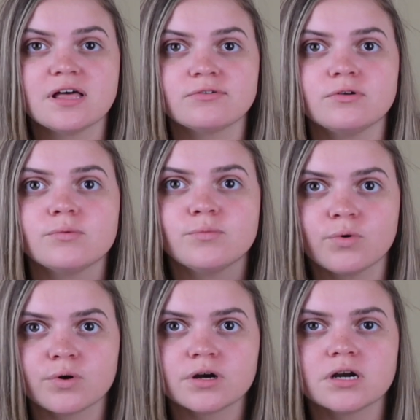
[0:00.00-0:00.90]
level
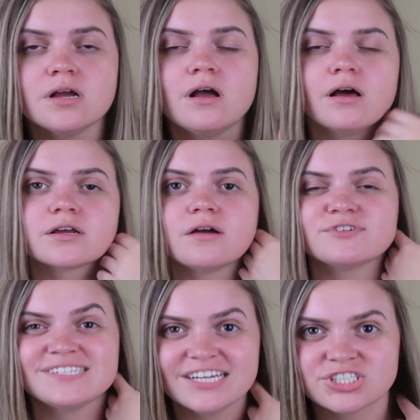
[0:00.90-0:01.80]
more, on a
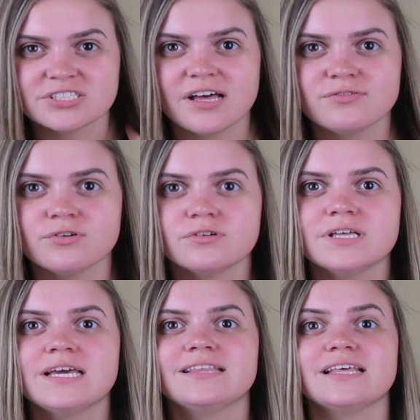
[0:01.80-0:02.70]
conversation
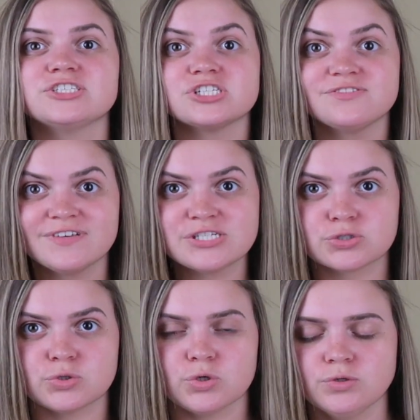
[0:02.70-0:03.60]
level, than just
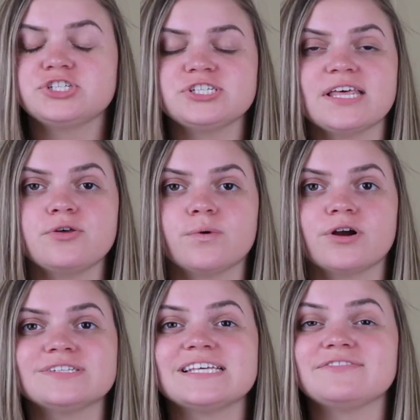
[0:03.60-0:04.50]
physical. She said the
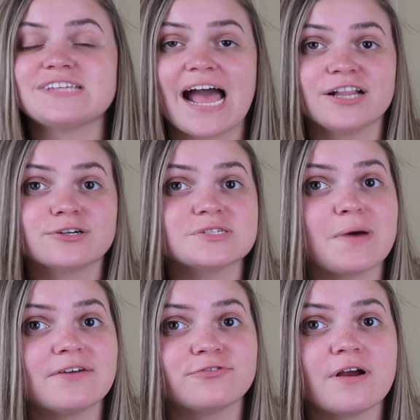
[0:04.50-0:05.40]
words, "If Tyler is
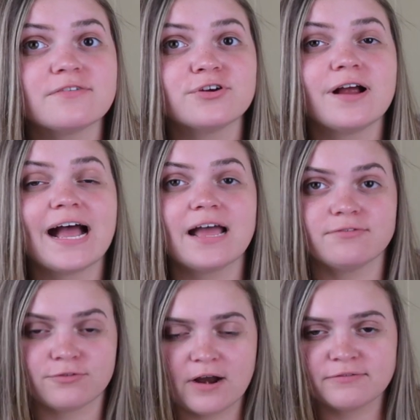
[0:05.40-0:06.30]
my forever, I
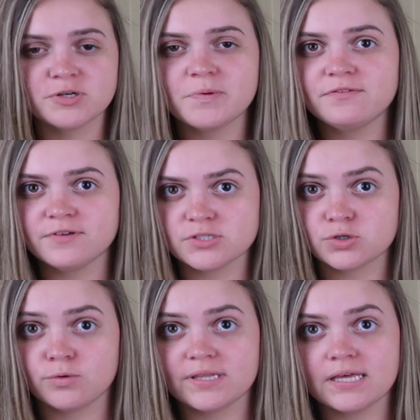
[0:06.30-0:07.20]
have forever to be
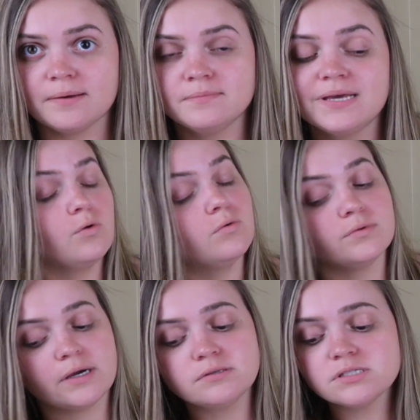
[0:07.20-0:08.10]
physical with him." Oh,
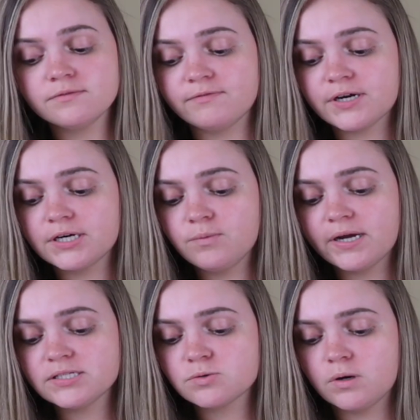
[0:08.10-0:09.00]
that was a very
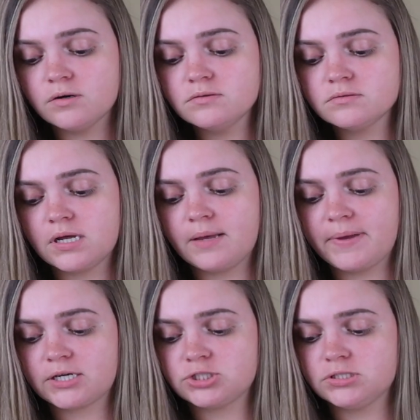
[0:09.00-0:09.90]
wise quote. I'm
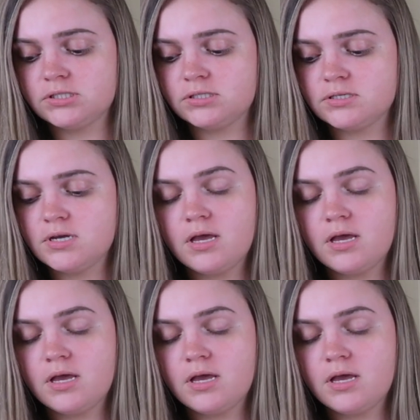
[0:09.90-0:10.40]
actually